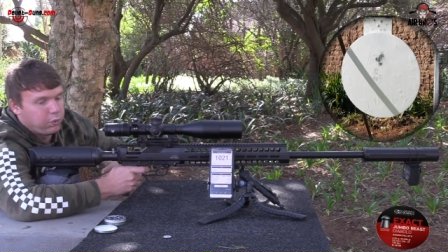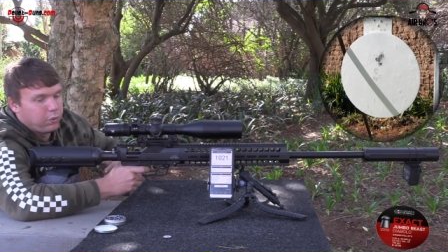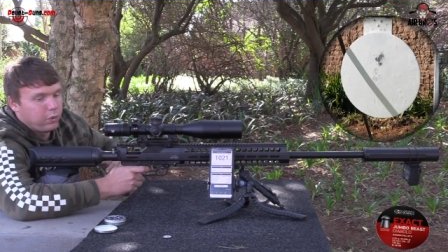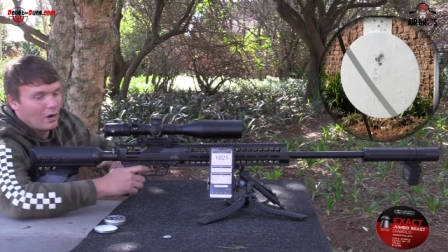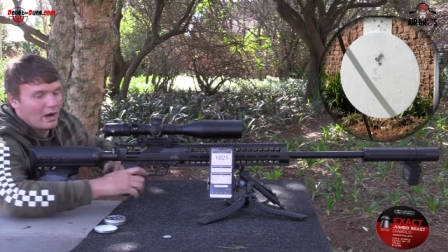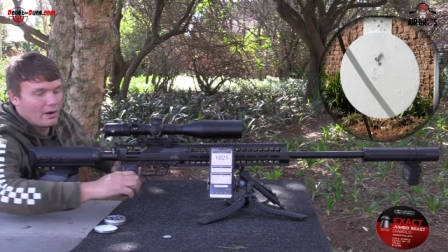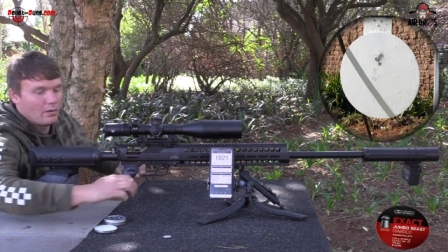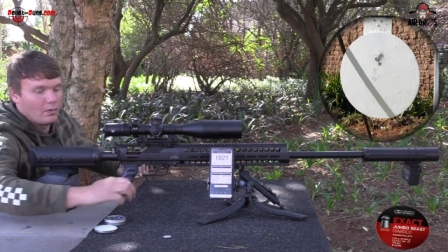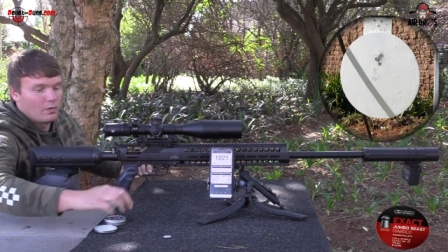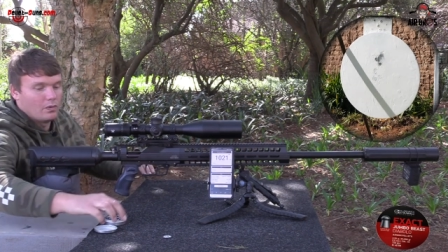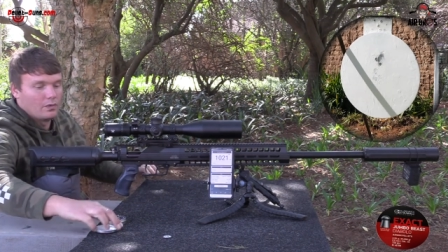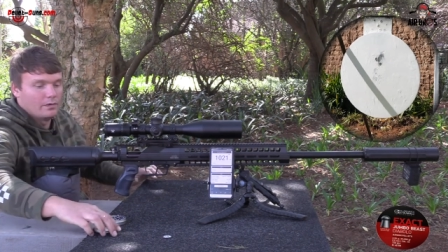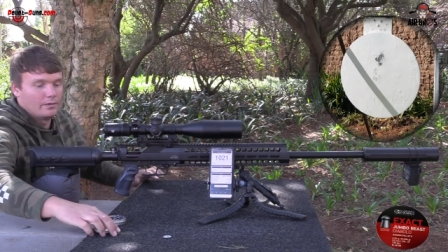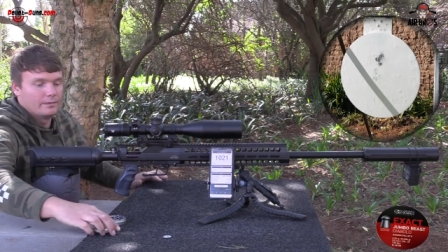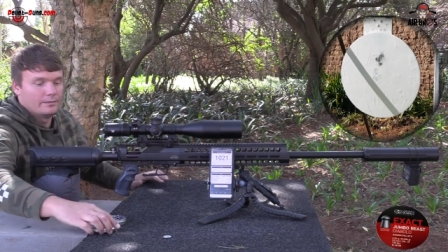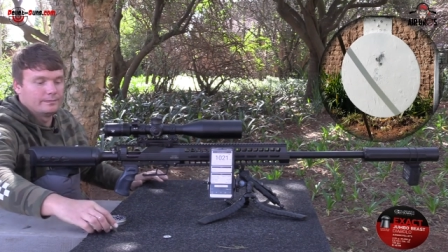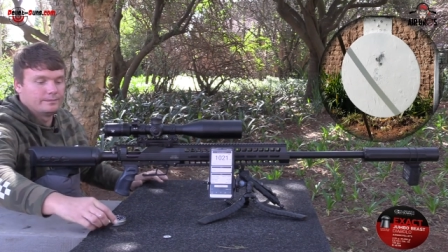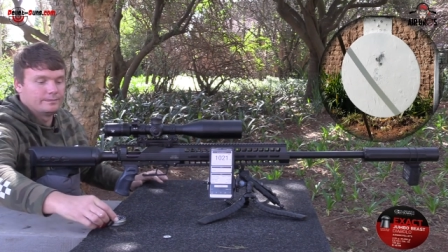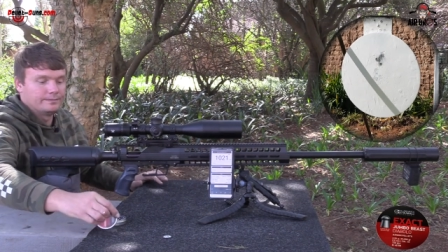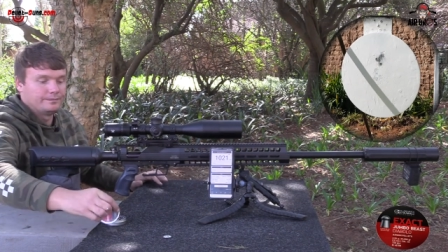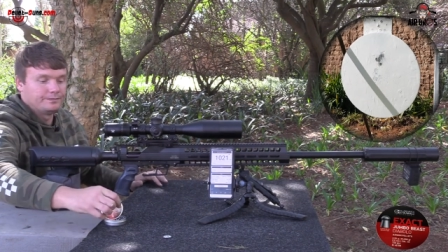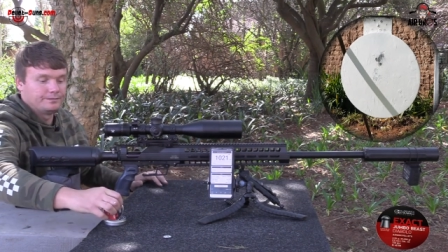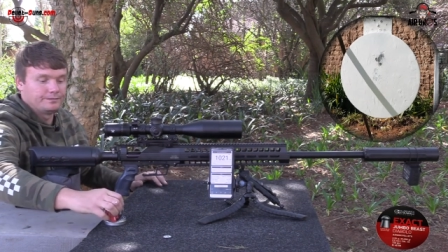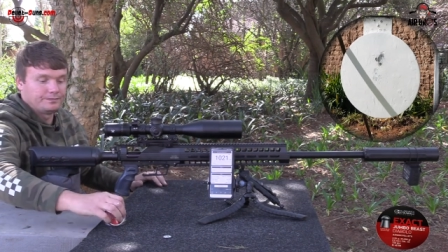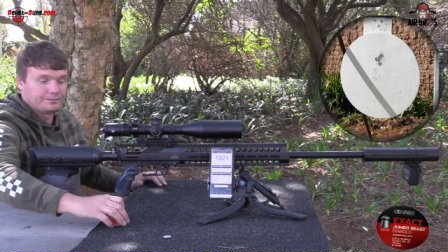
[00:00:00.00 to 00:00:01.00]
Wow.
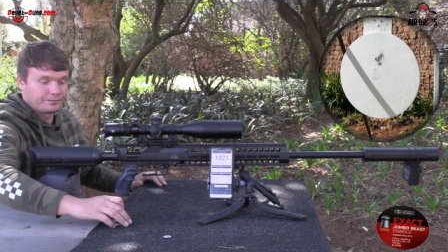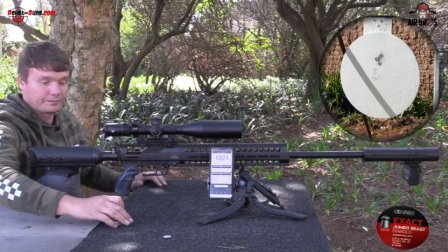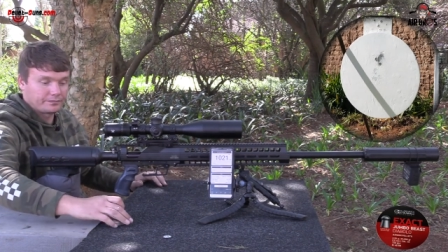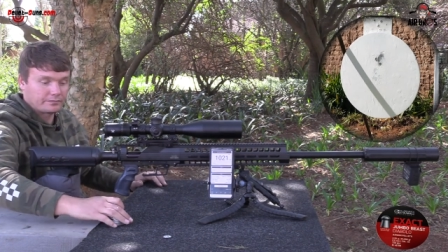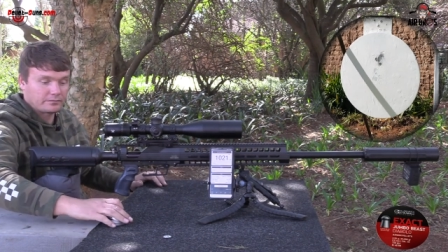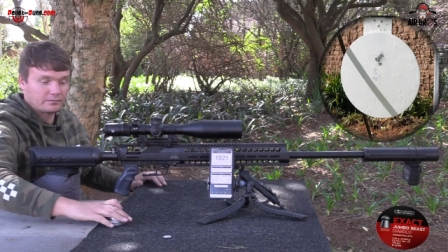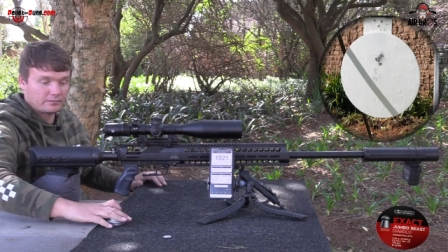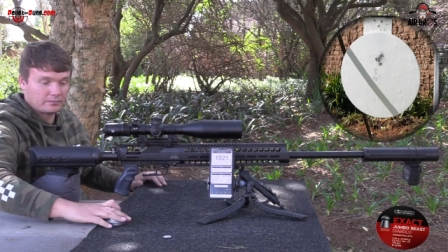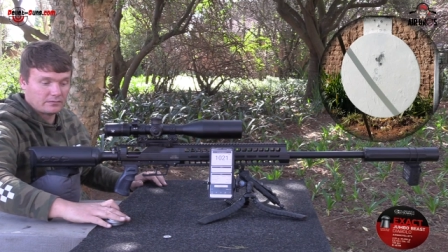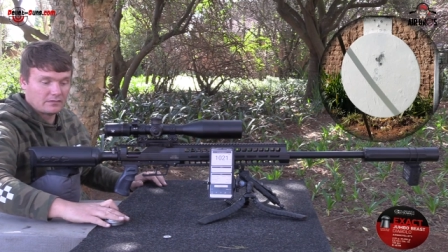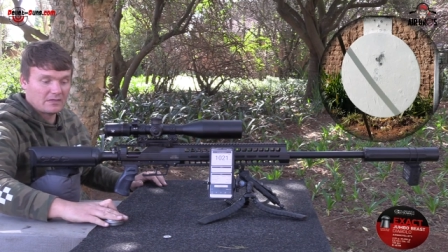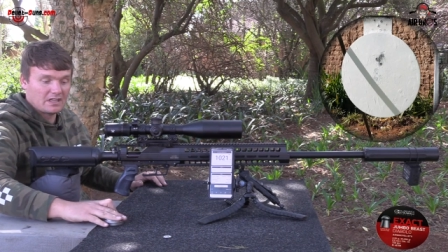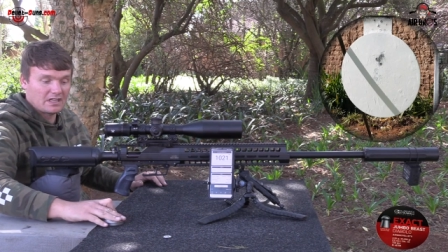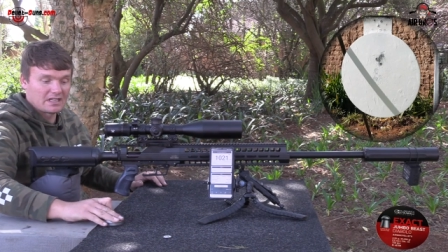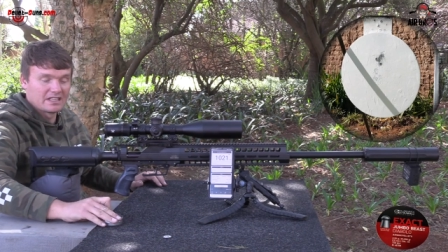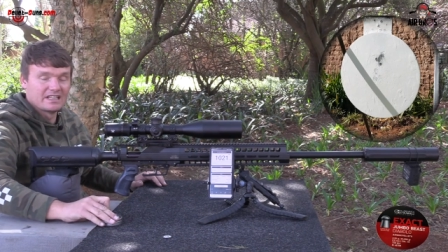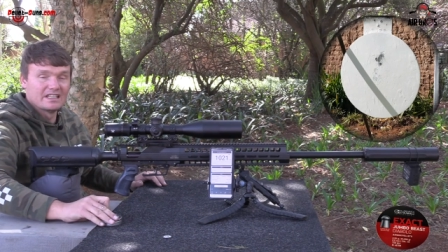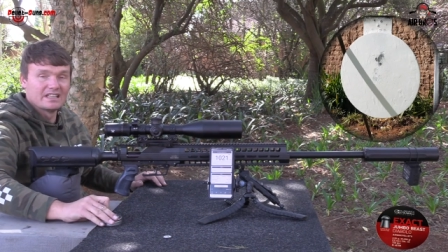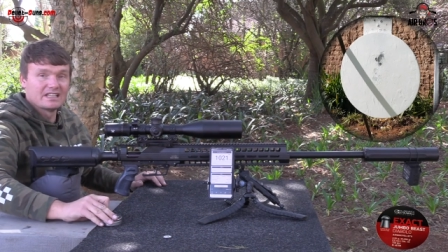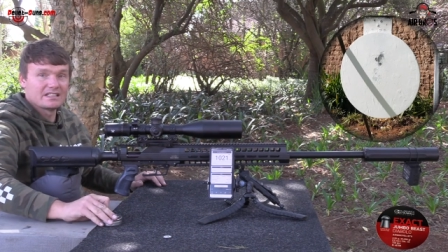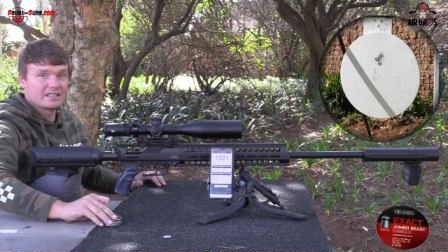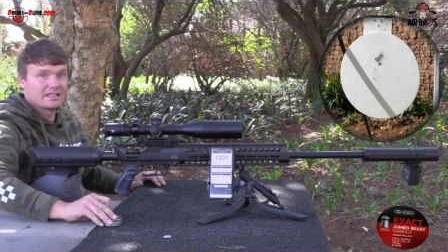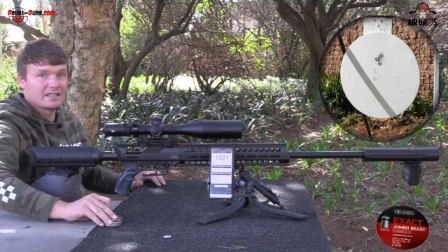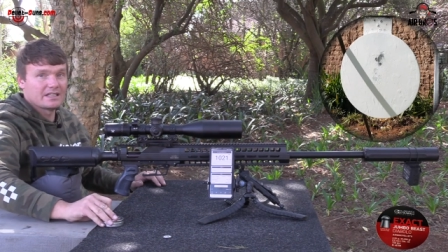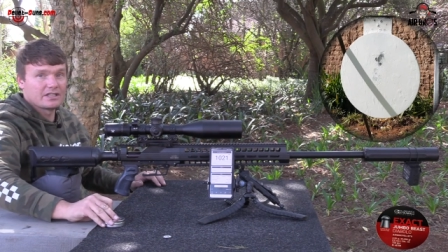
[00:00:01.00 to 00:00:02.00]
Twenty-one
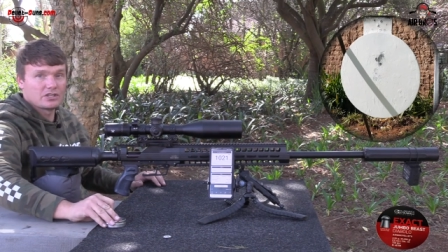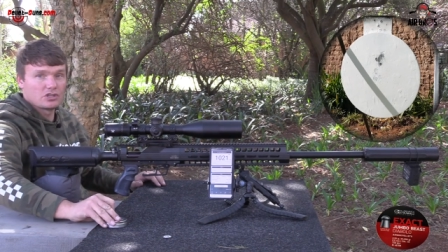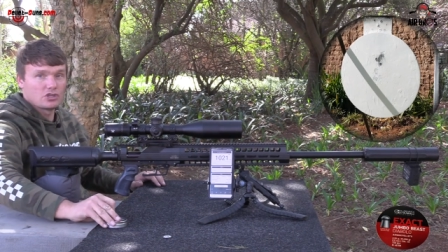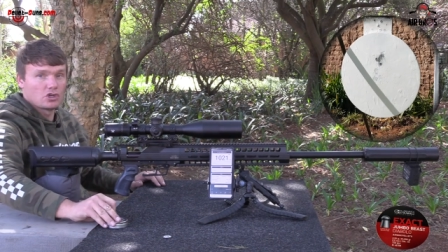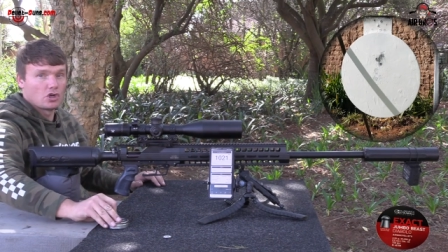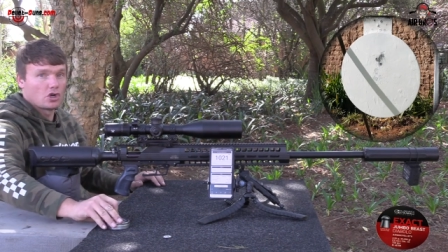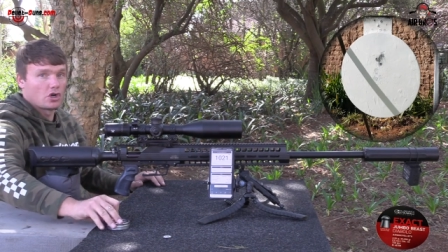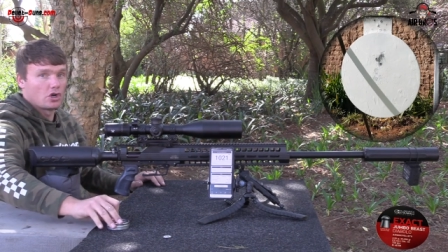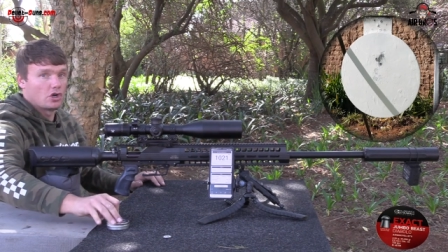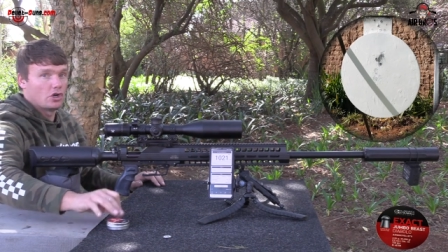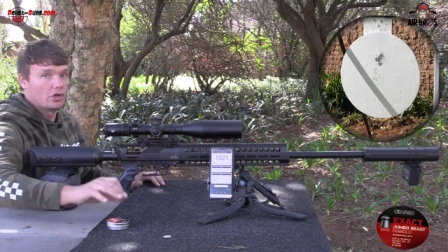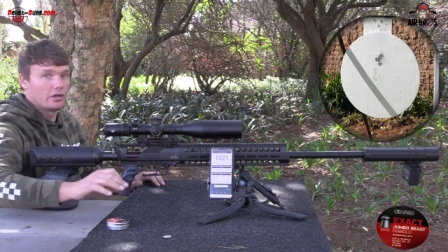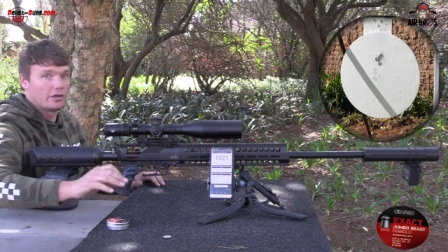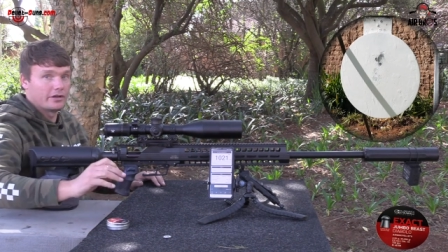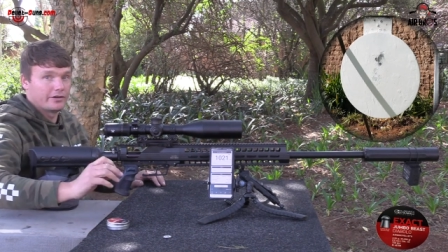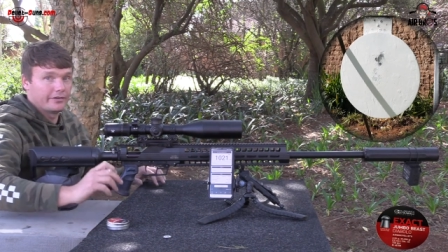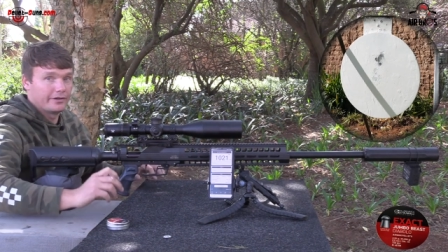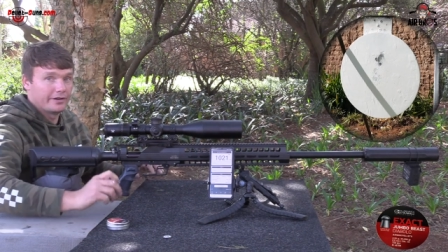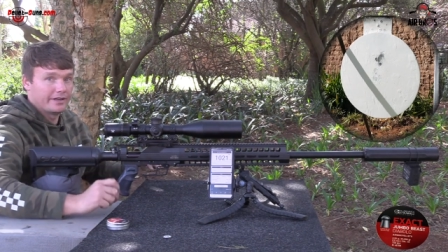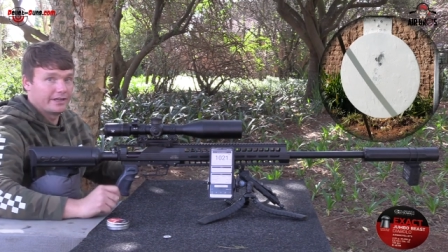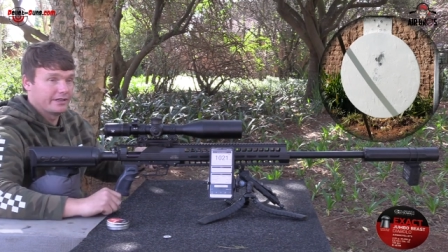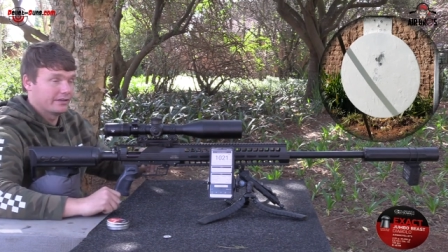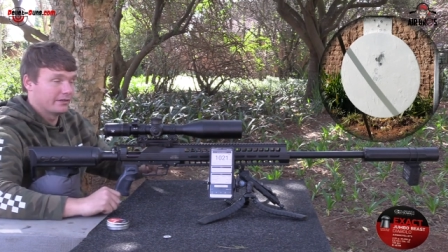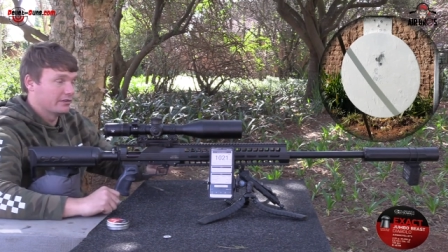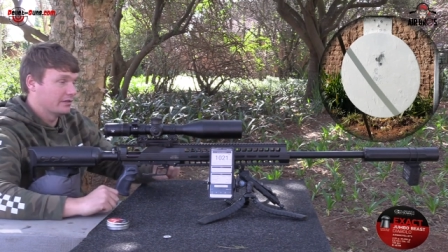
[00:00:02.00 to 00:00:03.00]
this thing has got a lot of
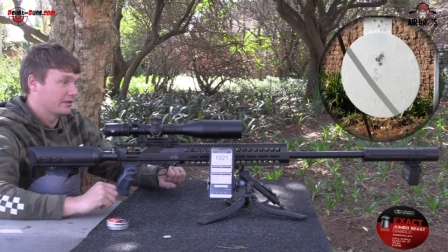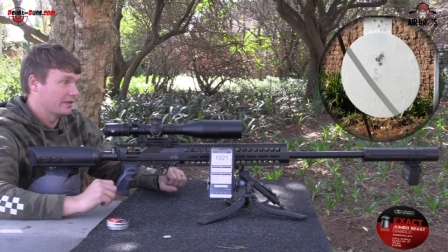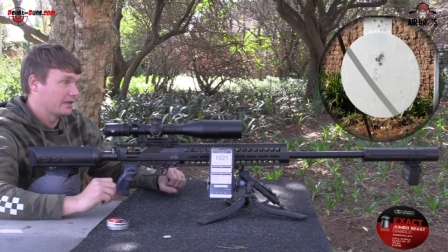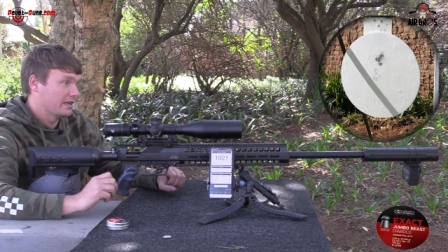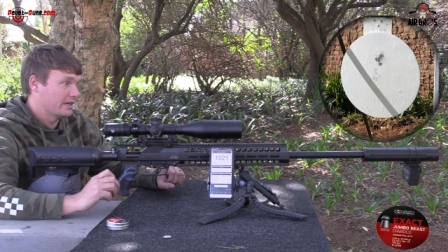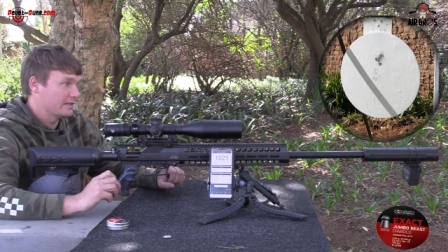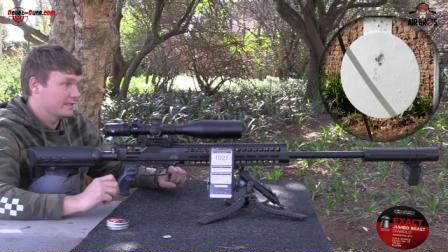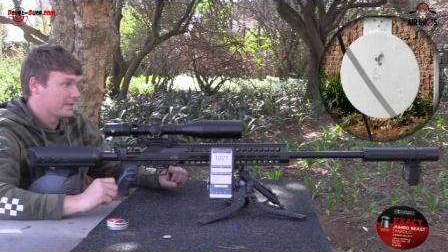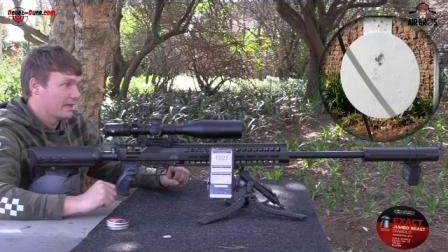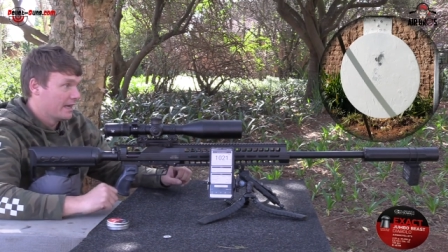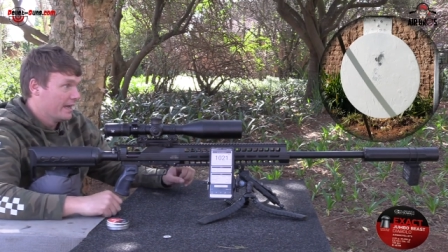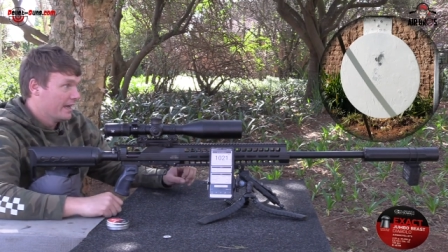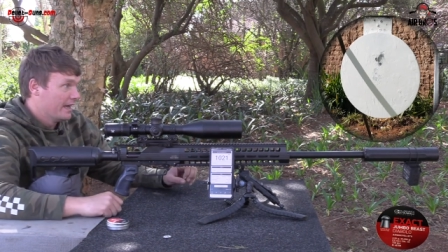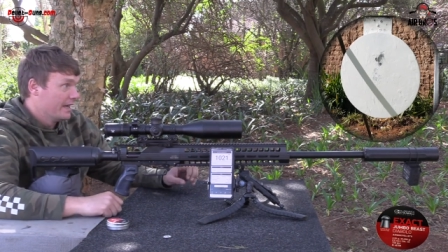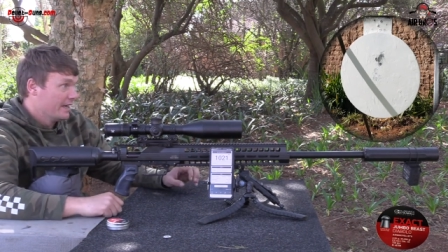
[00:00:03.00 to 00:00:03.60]
recoil guys